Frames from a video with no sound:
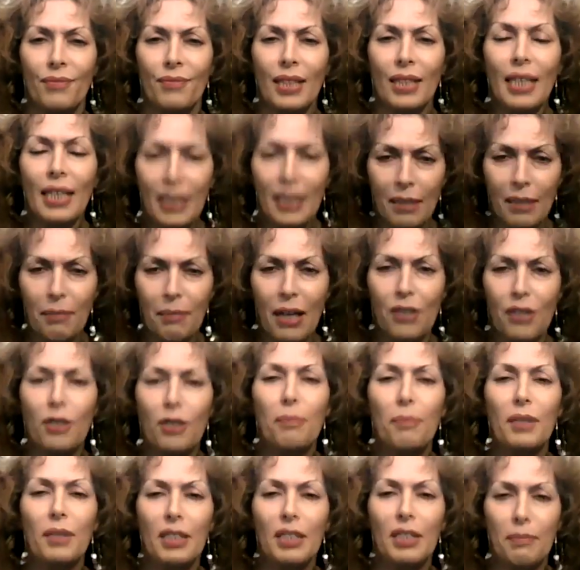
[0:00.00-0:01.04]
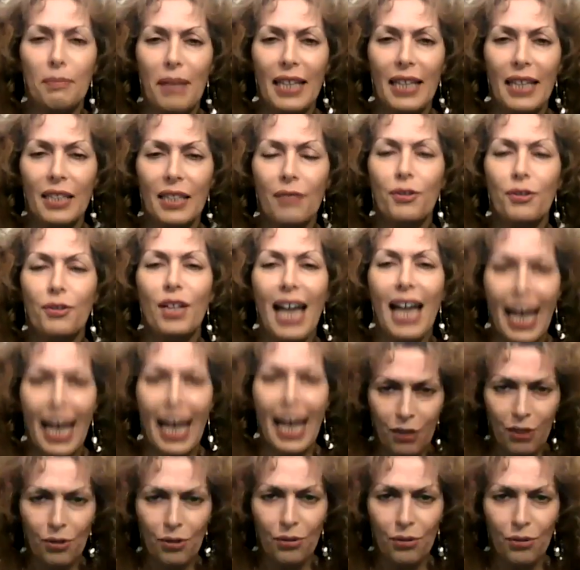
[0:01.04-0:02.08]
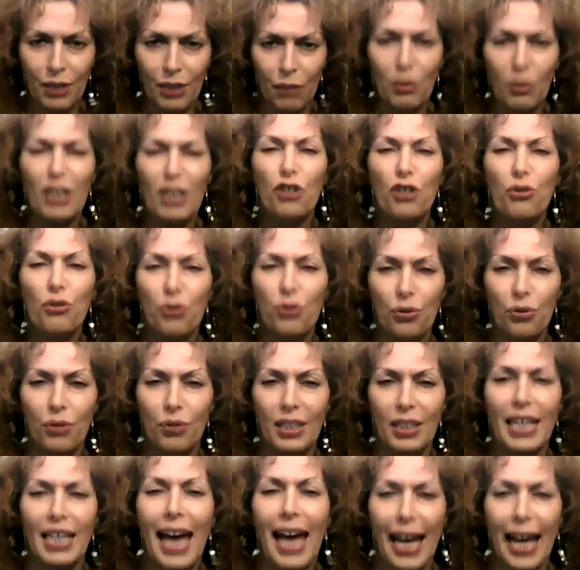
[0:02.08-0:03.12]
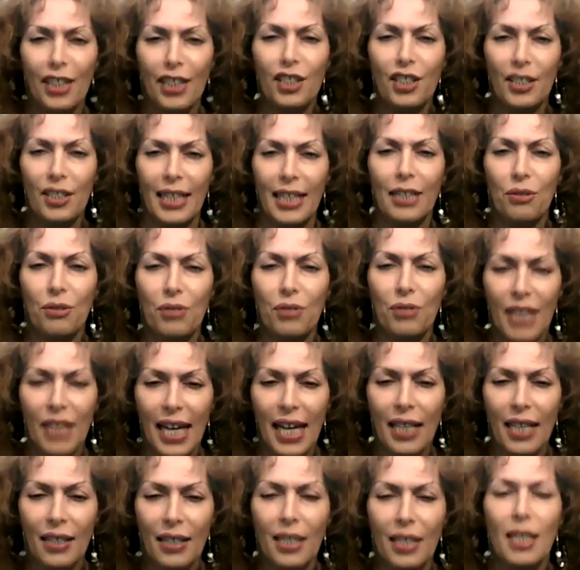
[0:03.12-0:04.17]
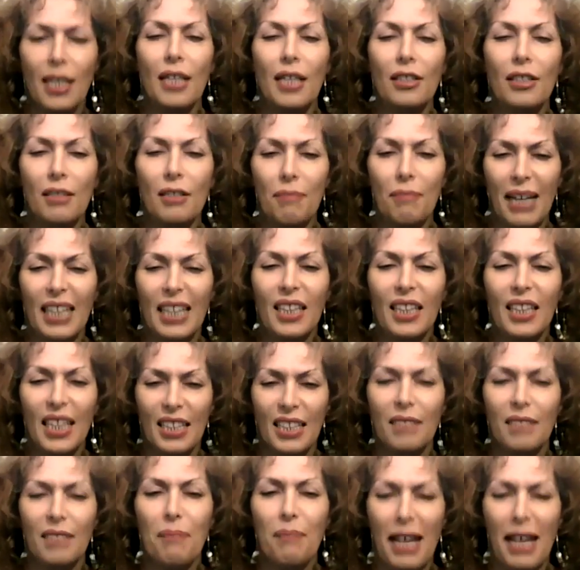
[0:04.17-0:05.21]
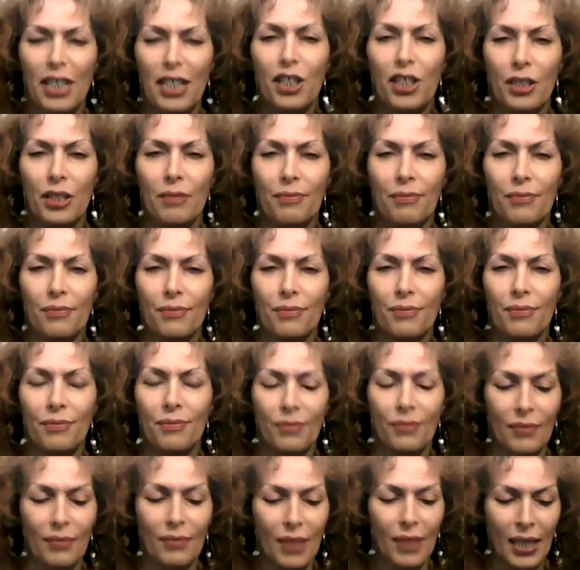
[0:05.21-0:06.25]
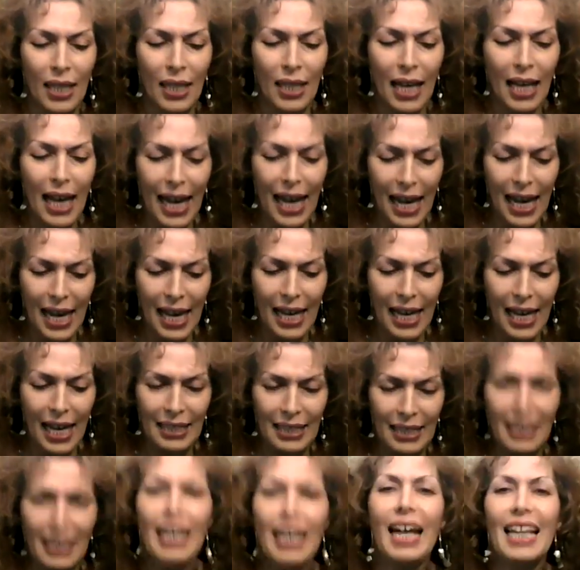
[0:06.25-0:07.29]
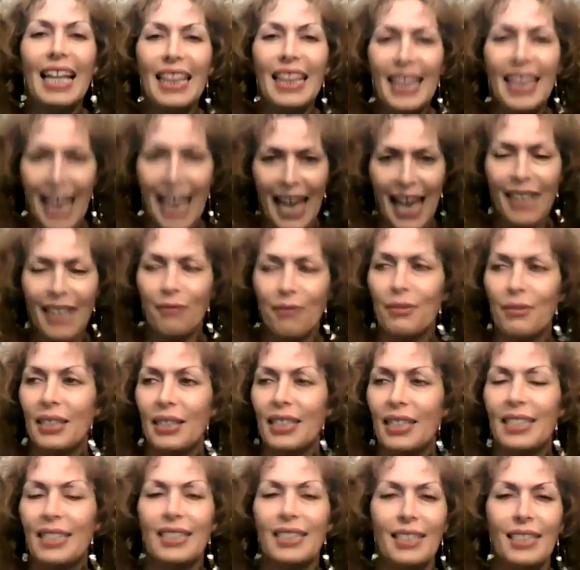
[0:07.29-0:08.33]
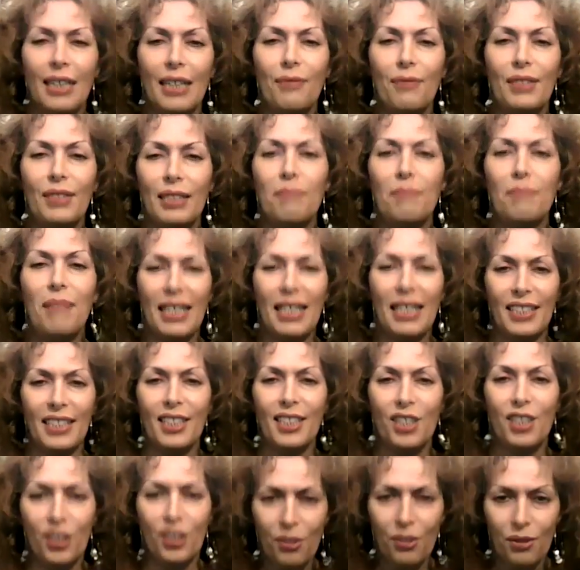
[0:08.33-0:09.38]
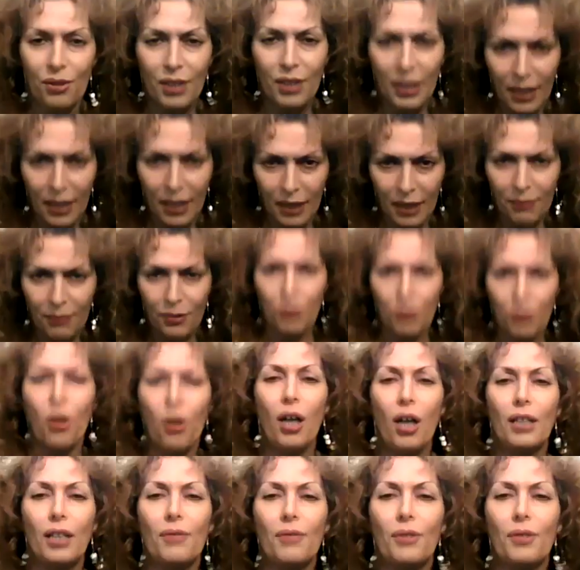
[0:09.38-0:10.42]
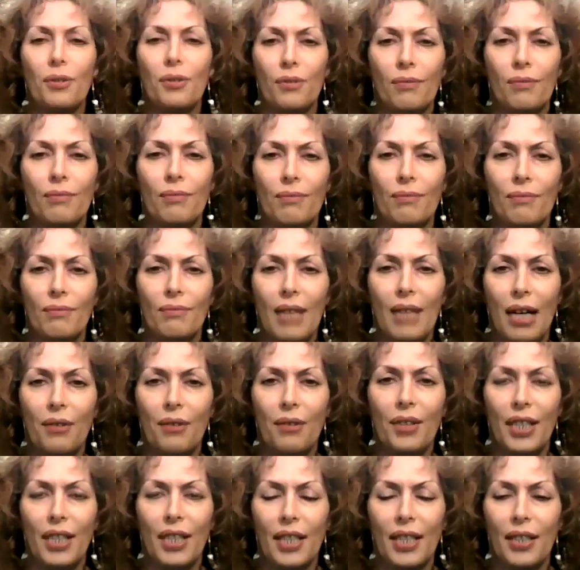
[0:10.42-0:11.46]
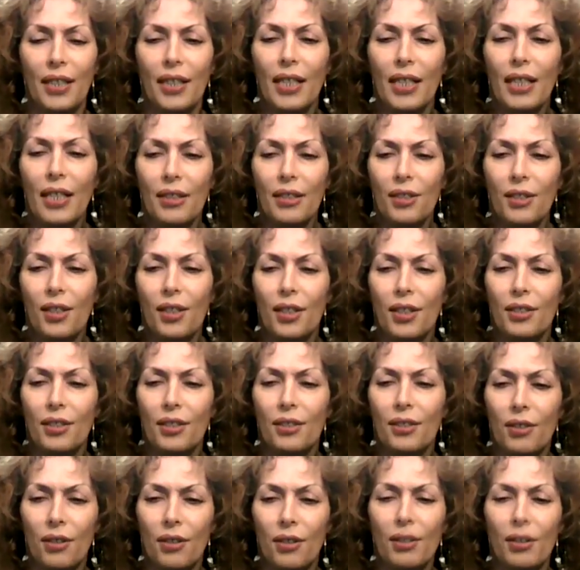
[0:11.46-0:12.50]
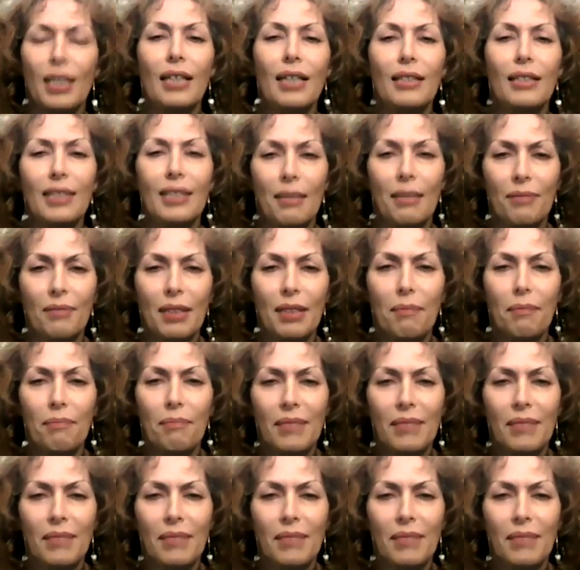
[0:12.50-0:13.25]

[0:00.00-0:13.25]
It's about your perspective, your attitude, and what you do, and the actions that you take to make things better. And that in itself is a message, to give to all of you out there. Turn, something